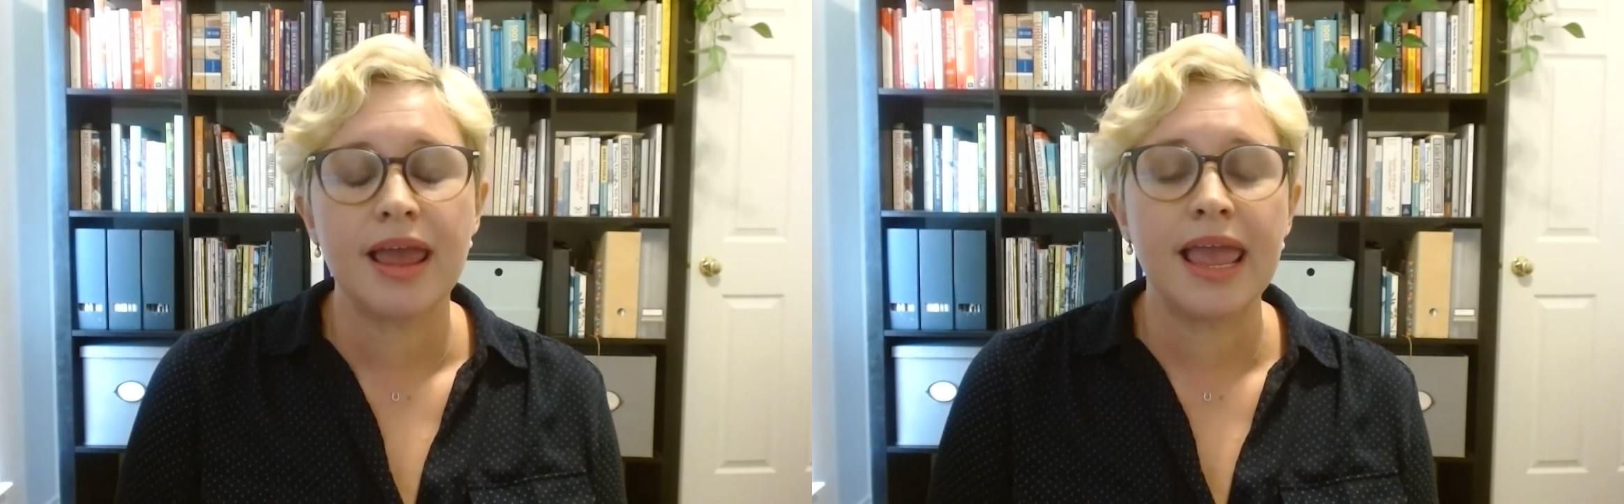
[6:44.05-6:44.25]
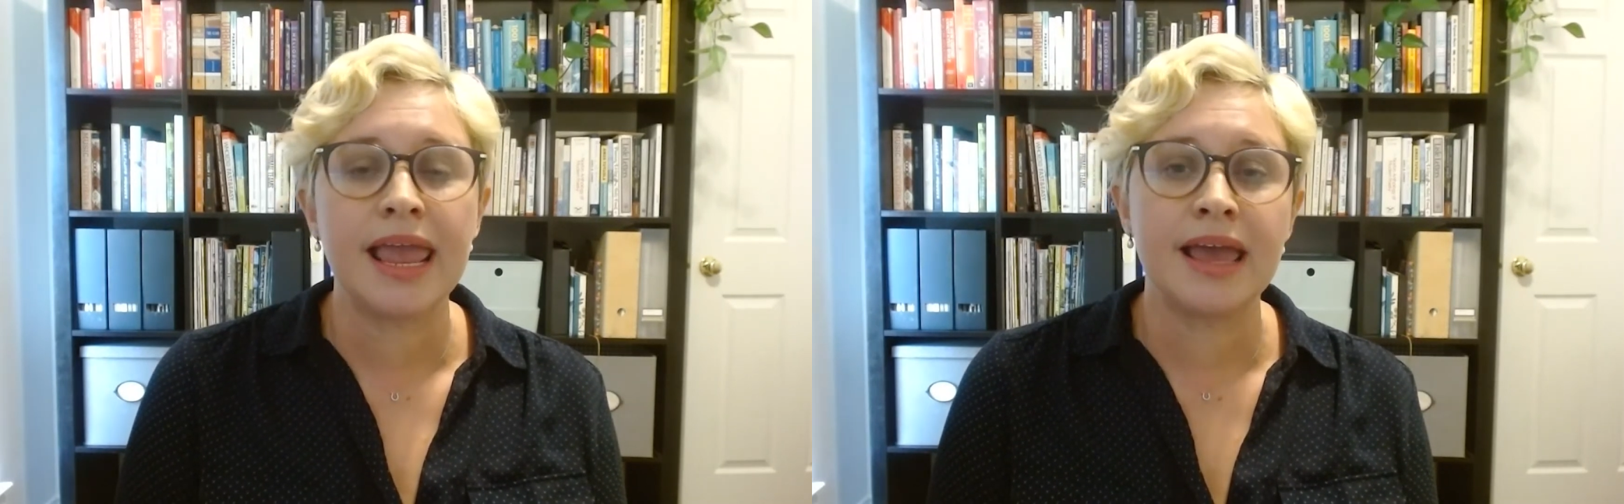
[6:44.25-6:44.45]

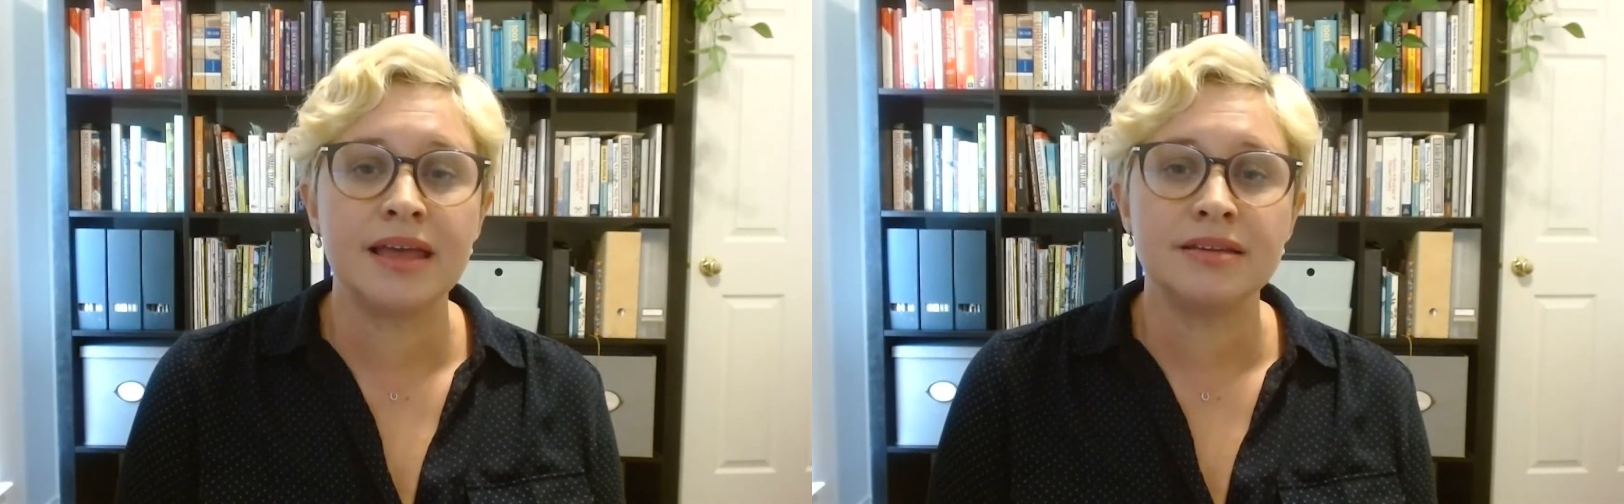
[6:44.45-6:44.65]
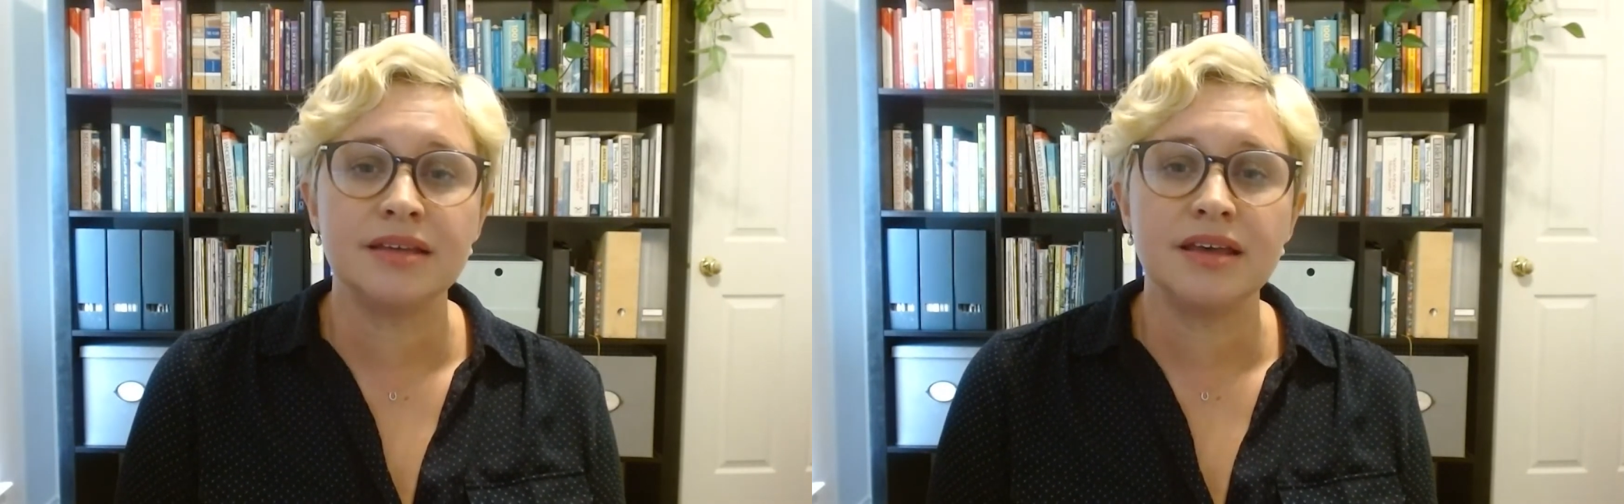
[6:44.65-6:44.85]

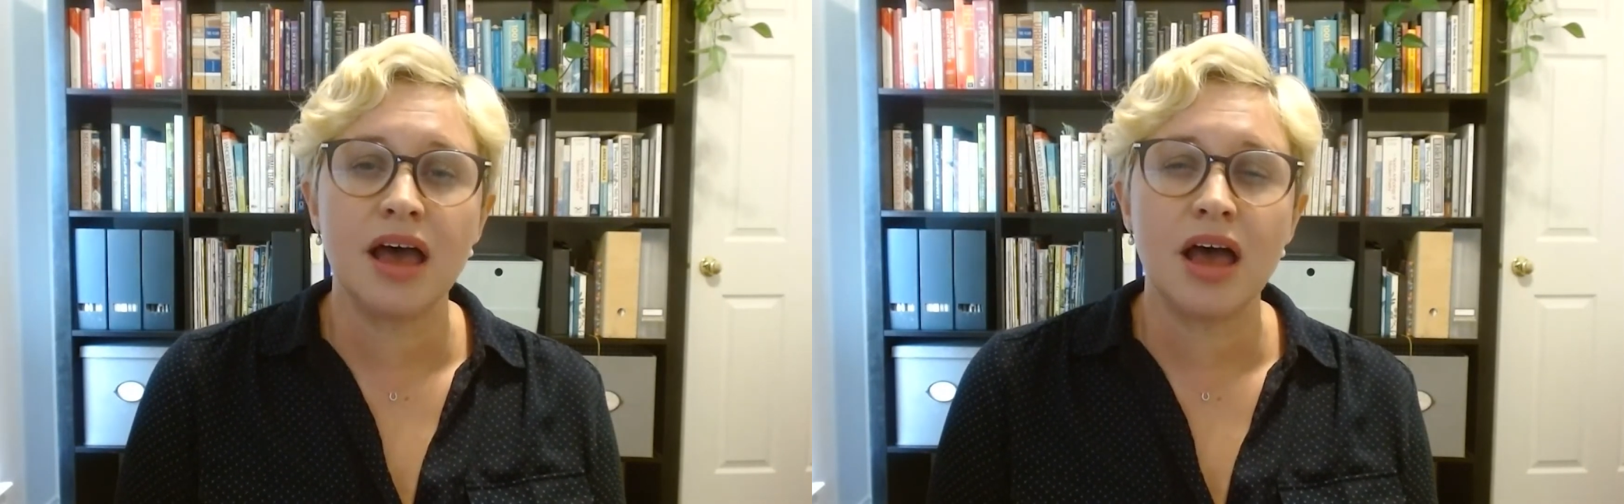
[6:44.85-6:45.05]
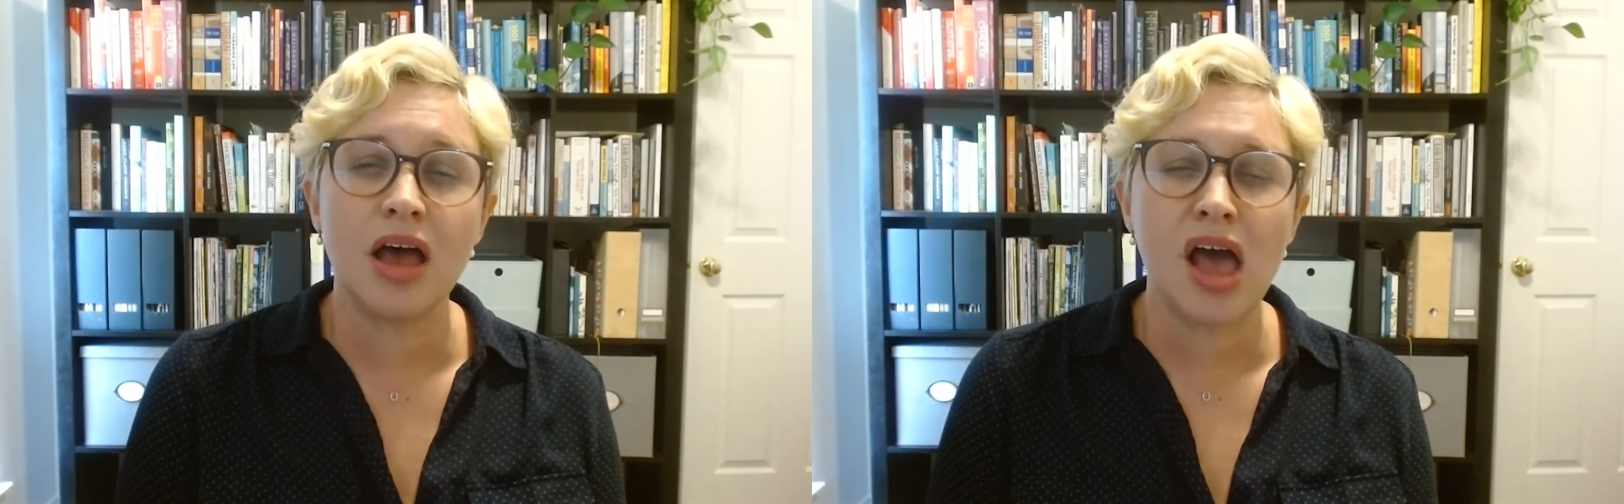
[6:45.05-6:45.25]
and
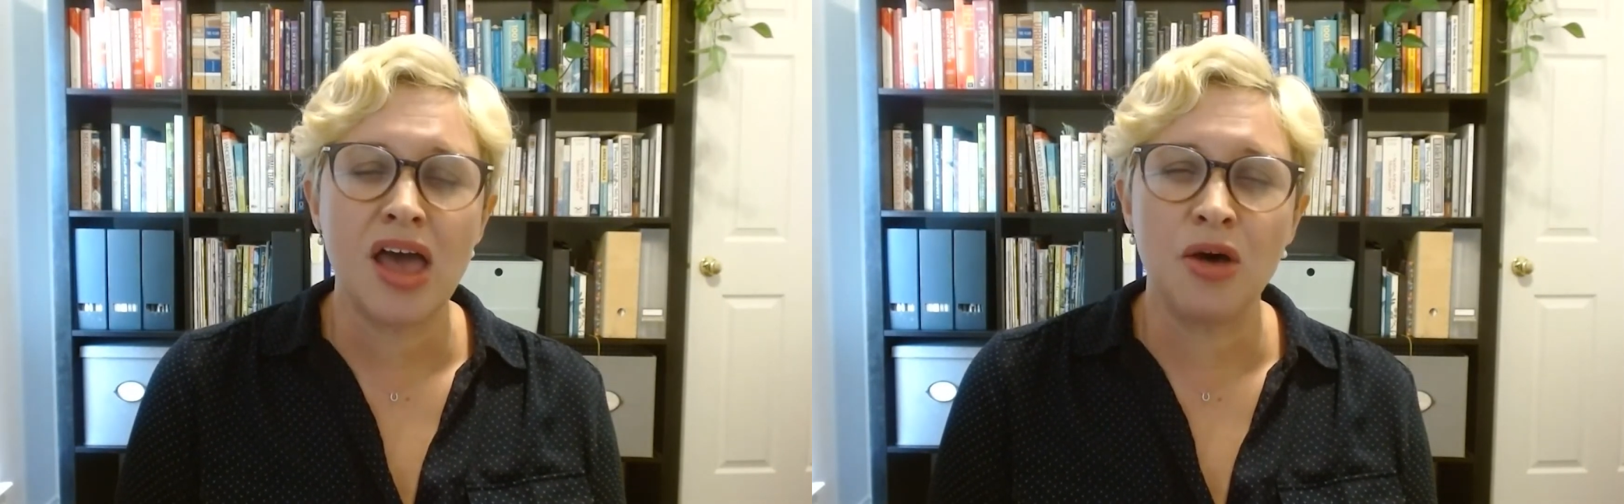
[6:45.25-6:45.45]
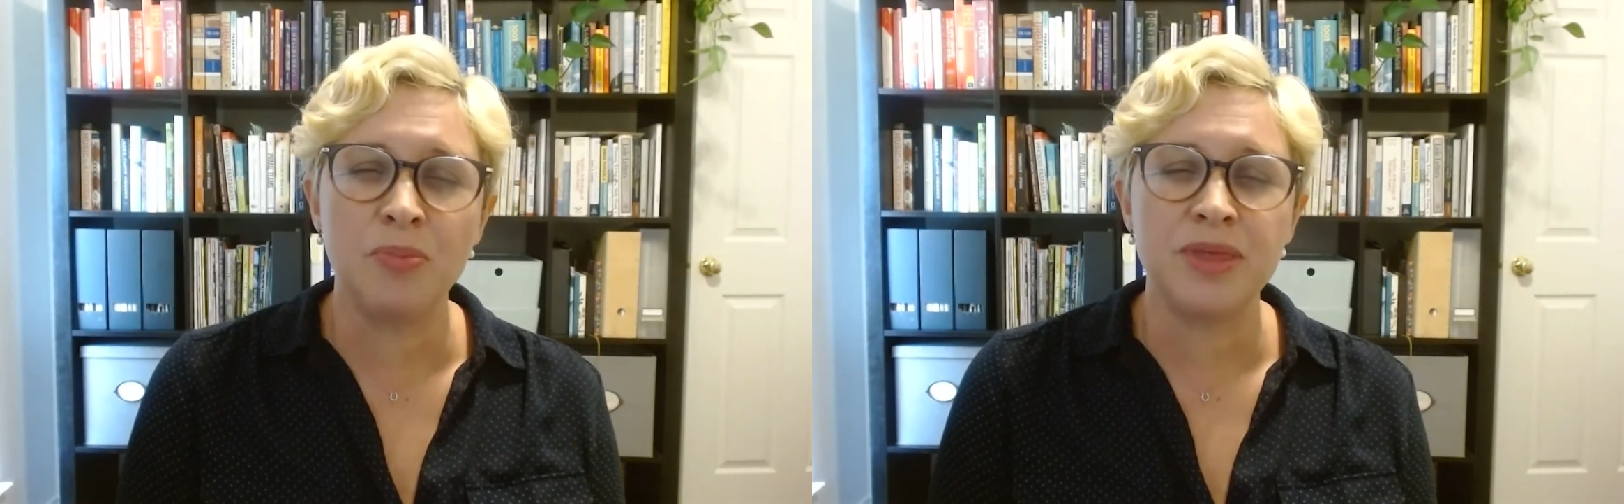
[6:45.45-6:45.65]

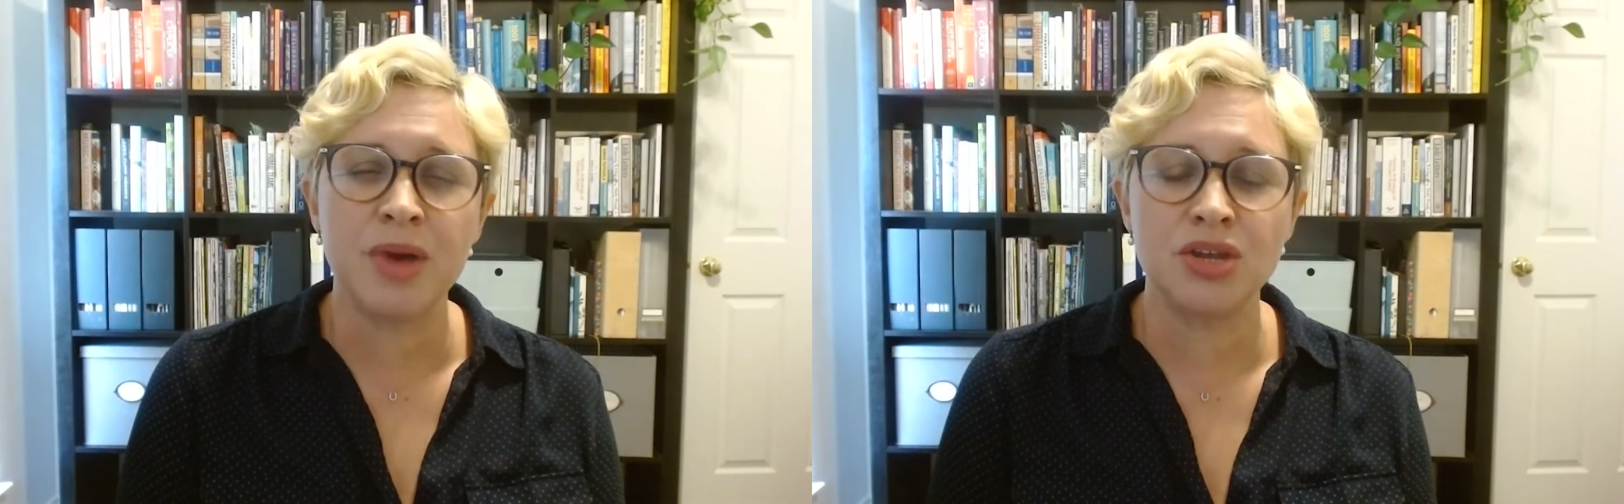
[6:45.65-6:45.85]
help them